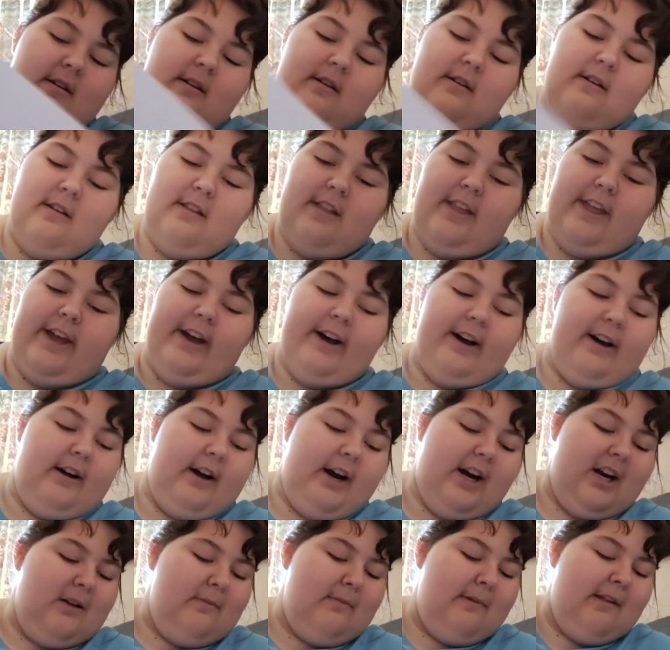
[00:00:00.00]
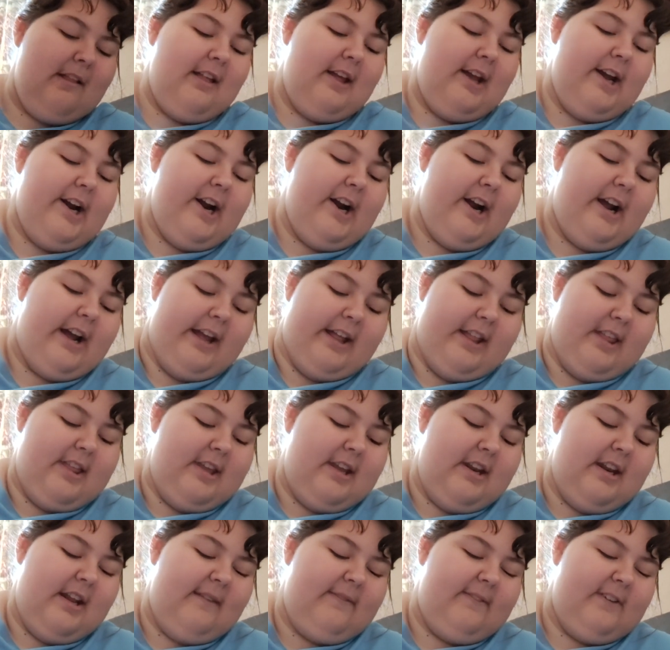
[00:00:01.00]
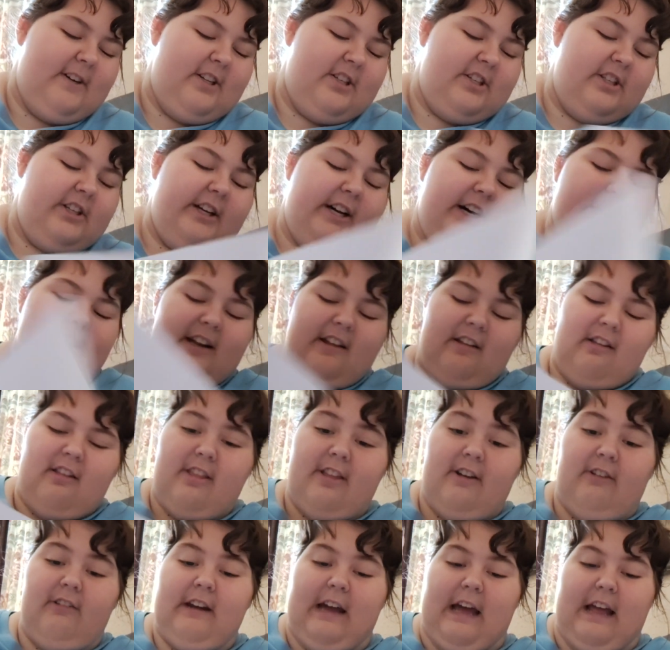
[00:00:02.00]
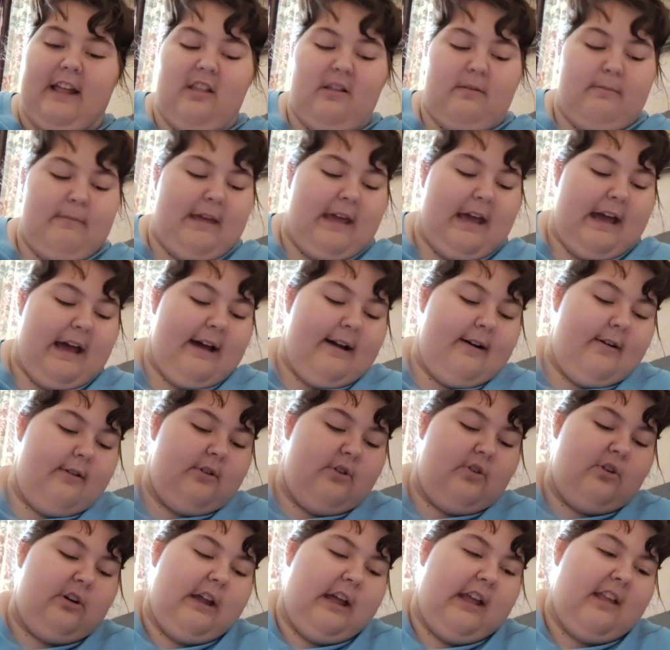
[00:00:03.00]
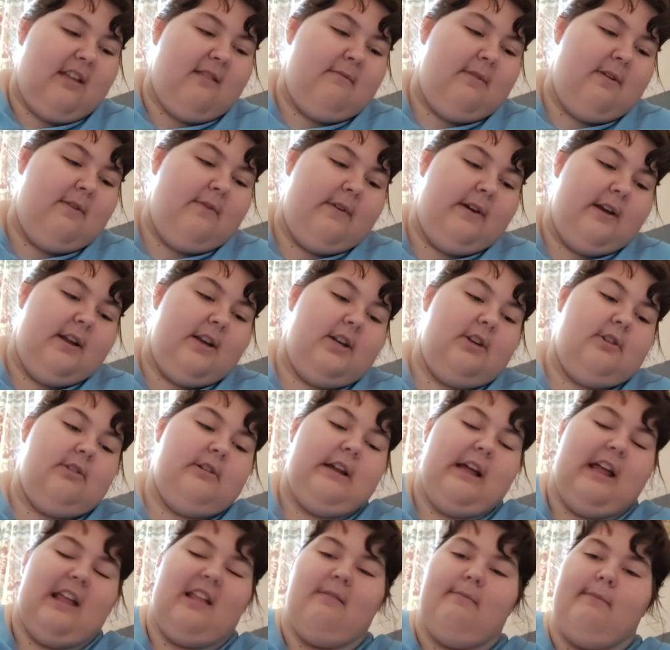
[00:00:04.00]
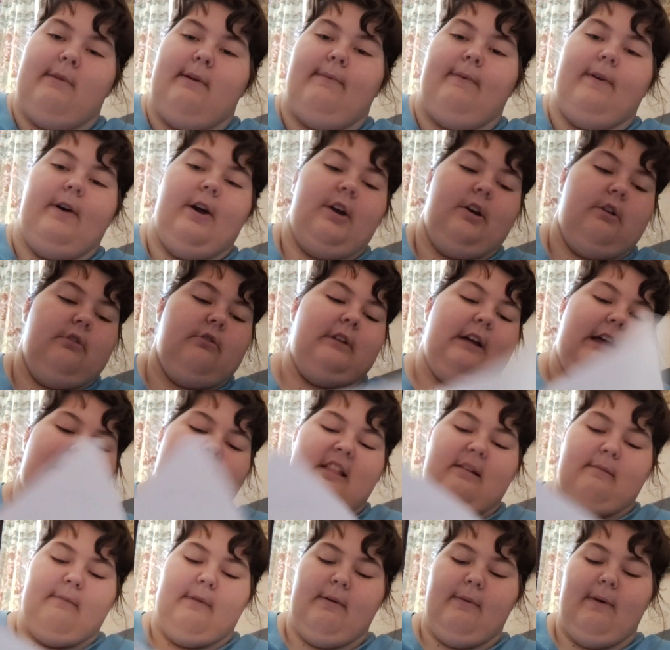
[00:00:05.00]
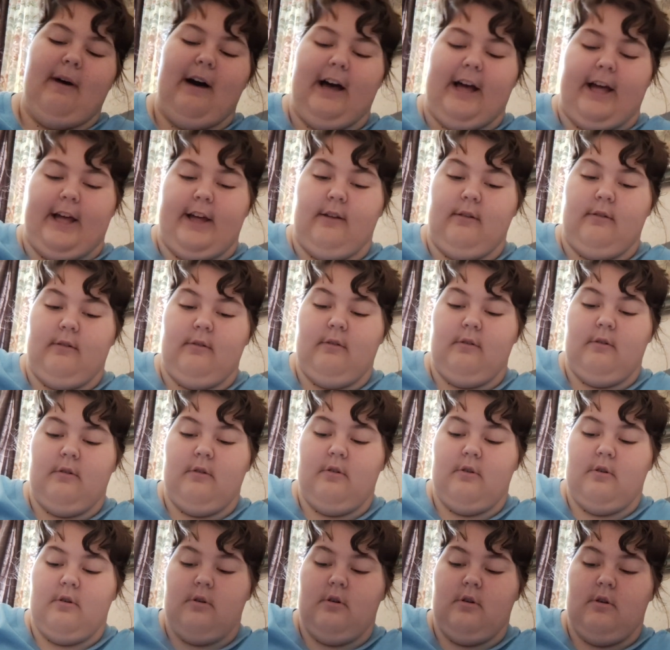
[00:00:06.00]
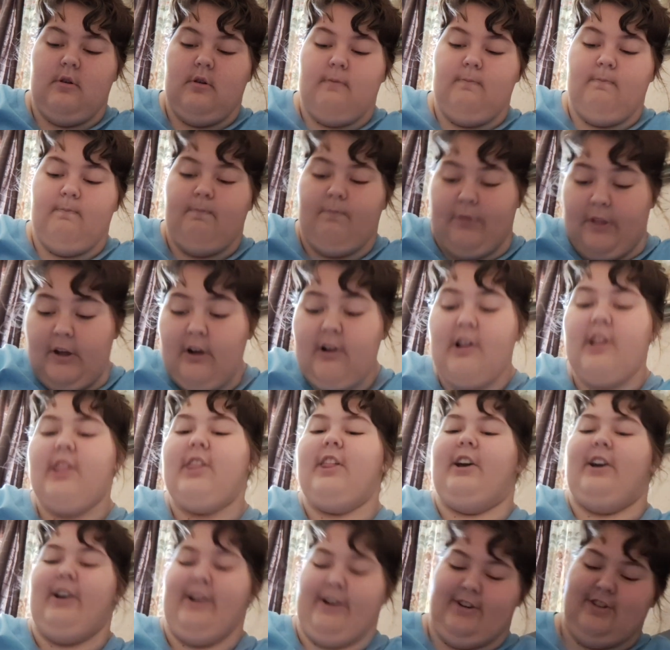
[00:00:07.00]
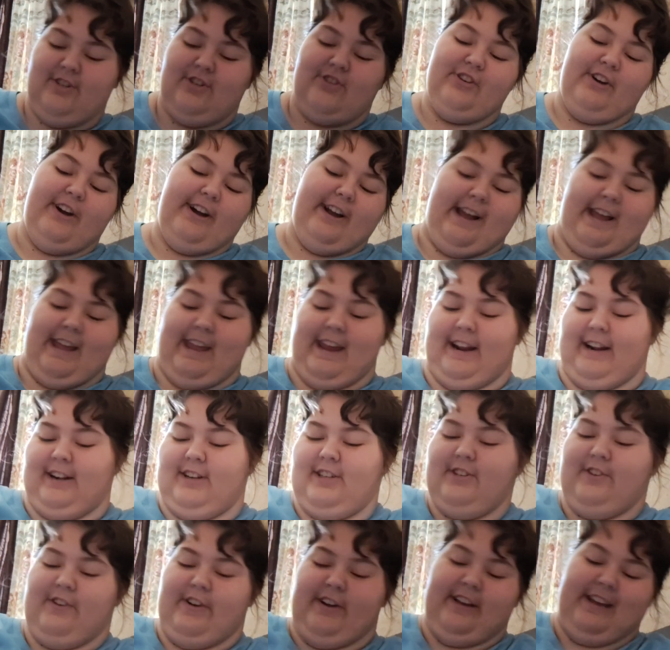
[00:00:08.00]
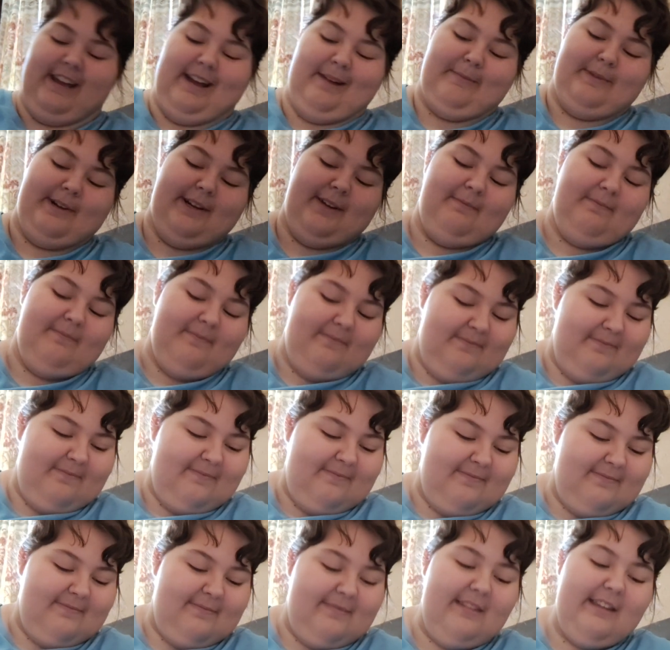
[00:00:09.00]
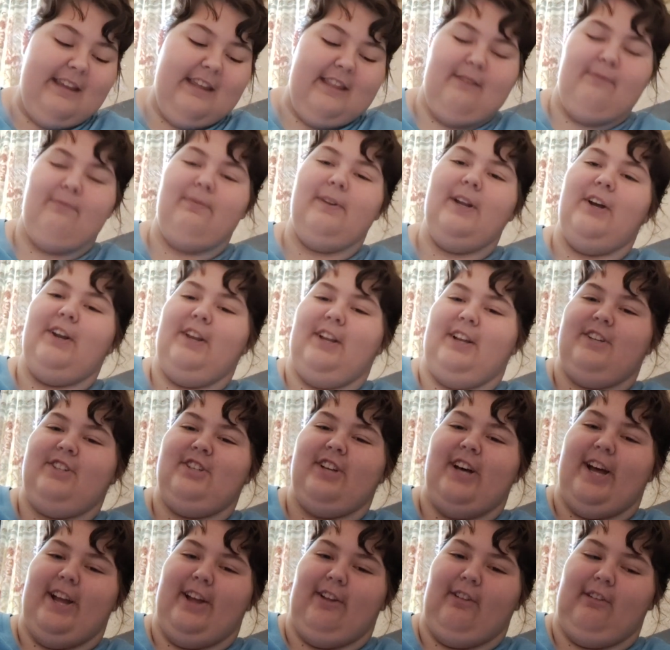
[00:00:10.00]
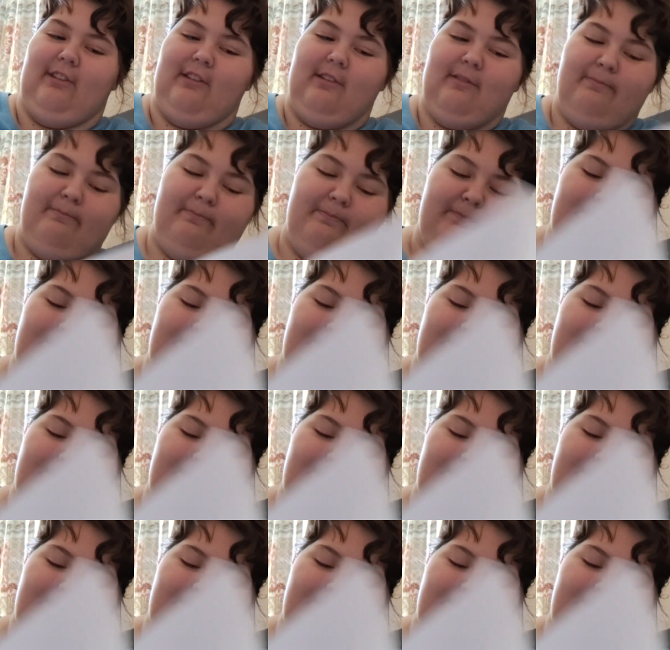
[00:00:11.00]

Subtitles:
So yeah, Artemis here isn't a virgin goddess. Don't ask me how, don't ask me when, don't ask me where, don't ask me why. There's the cursed drawing I can't show on camera. It's a floating child.